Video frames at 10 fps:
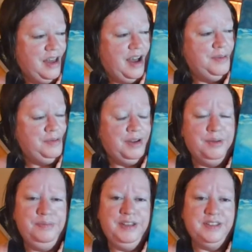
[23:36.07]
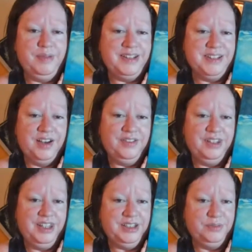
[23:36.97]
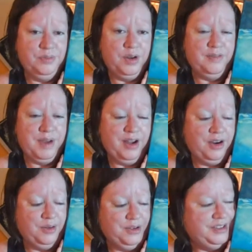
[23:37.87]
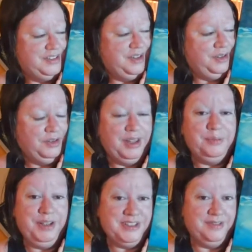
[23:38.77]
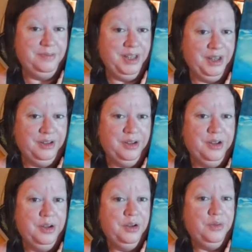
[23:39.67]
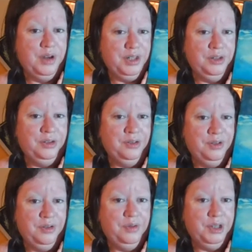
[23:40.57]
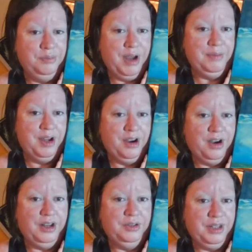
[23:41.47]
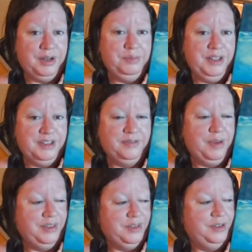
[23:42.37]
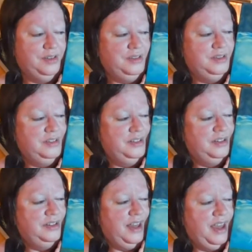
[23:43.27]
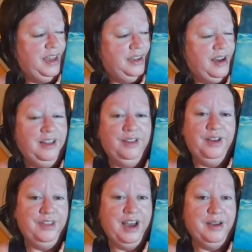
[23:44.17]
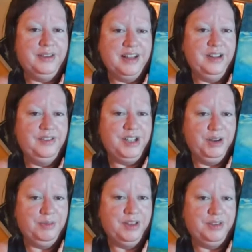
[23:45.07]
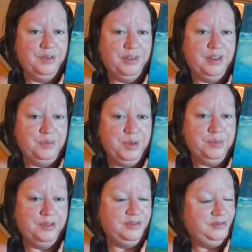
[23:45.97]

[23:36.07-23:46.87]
I put a piece of myself into each one of my artworks, so you get a piece of me when you buy my art. You get a piece of my soul, and I love that because I love sharing my soul with other people.